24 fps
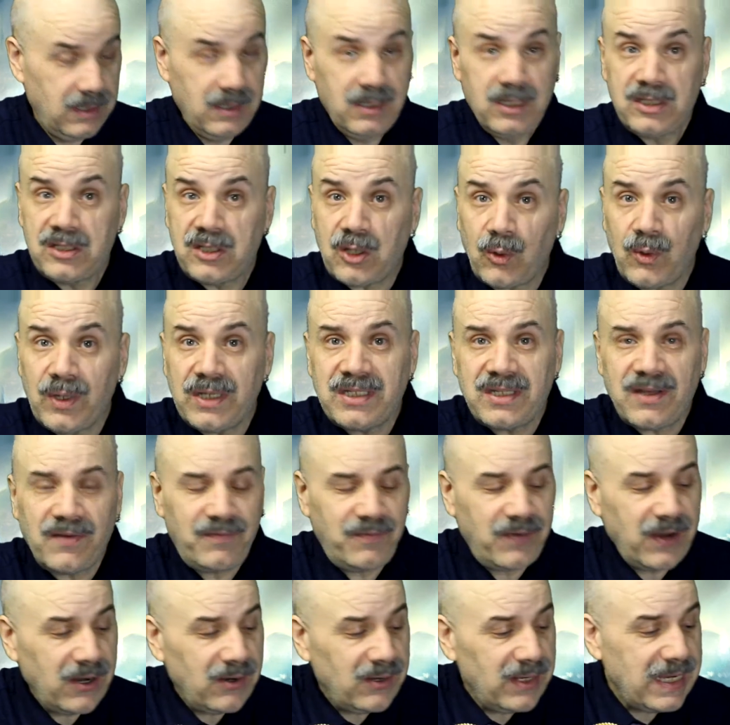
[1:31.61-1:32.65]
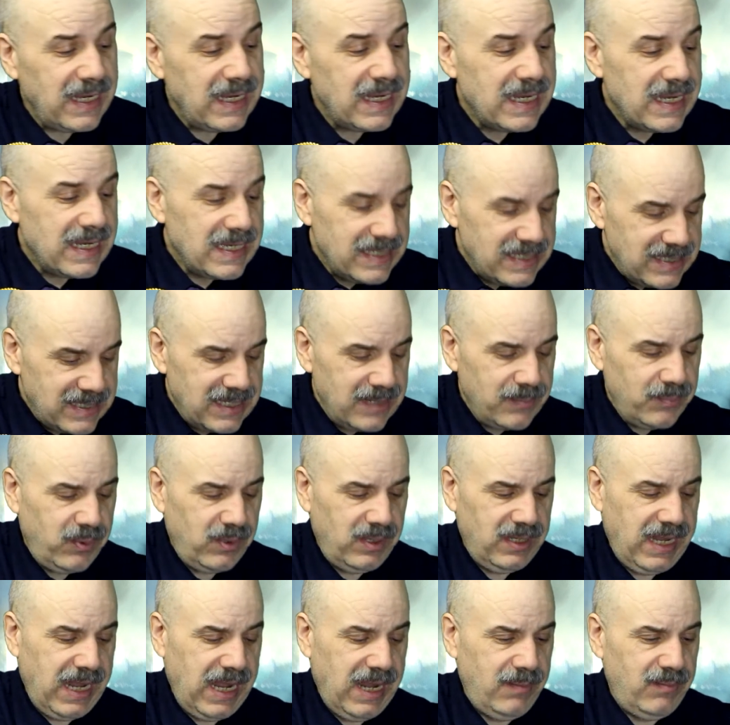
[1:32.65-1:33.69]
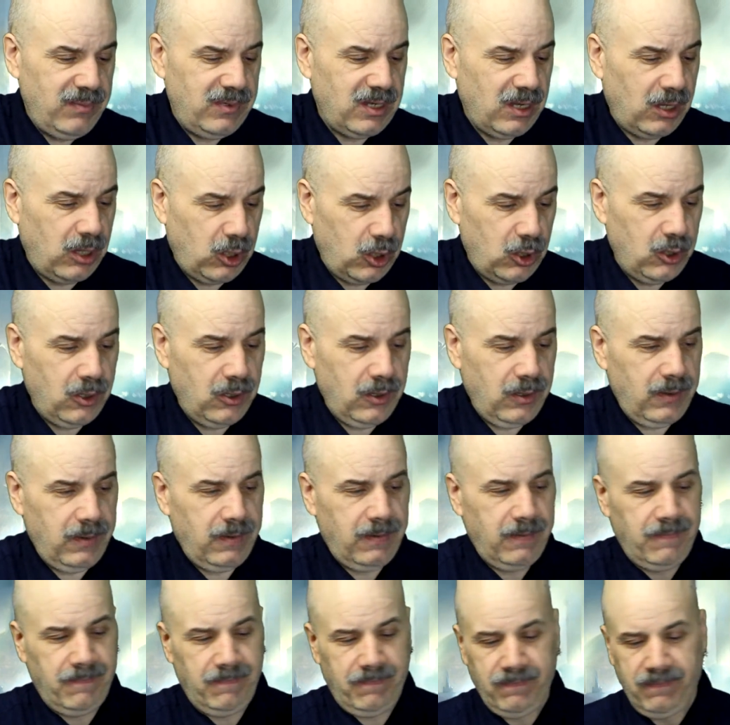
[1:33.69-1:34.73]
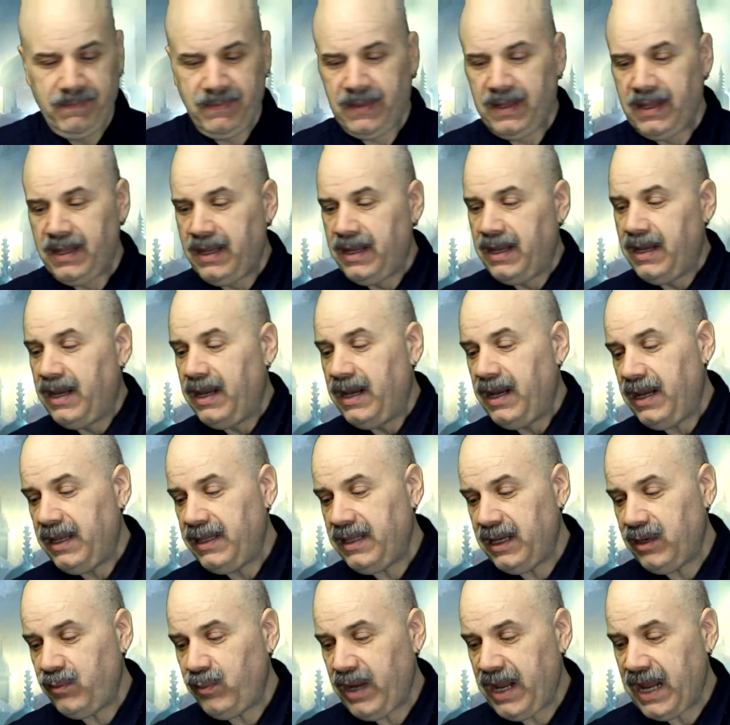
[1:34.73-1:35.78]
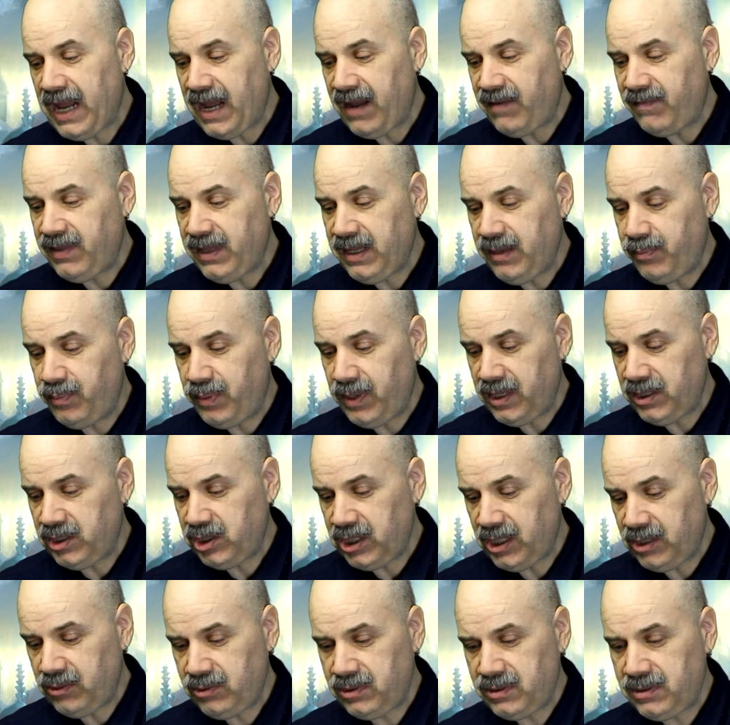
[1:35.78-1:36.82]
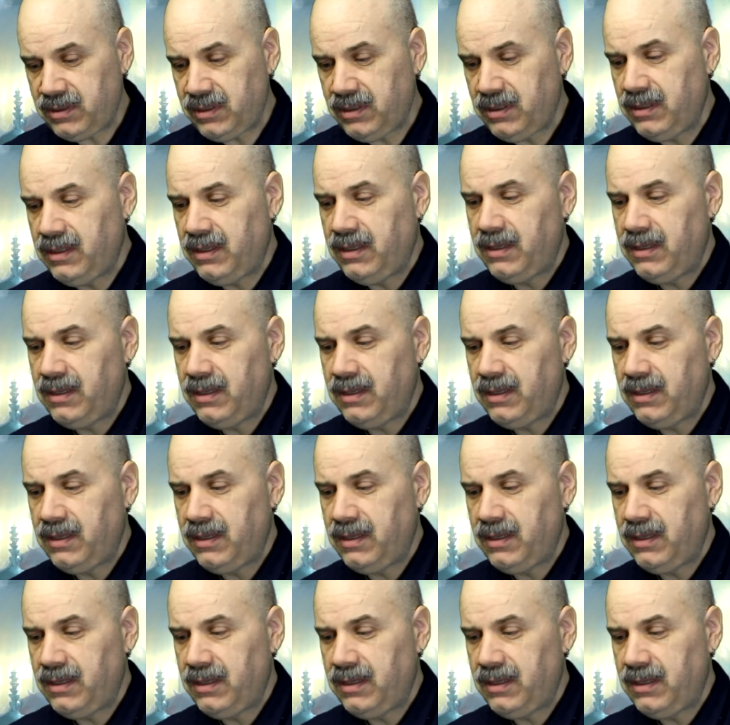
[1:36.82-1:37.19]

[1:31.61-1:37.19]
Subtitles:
So it's a fairly simple game to learn. And then we have the punch-outs